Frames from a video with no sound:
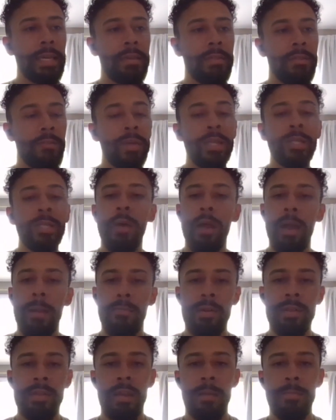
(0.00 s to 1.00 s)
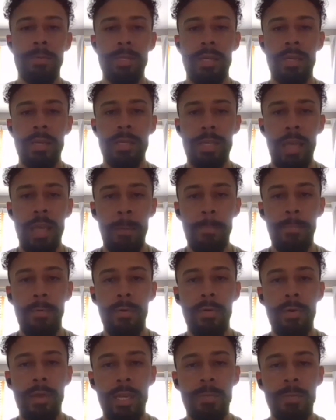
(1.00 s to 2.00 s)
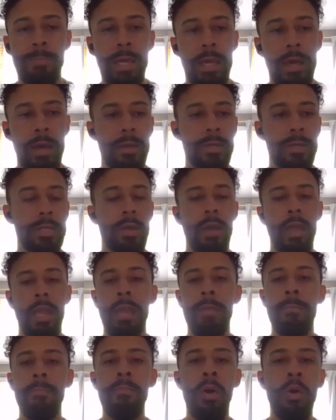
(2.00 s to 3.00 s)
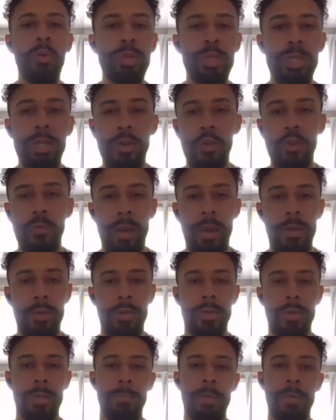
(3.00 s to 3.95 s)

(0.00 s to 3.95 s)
the reason why I bring that up as an example is because in most situations,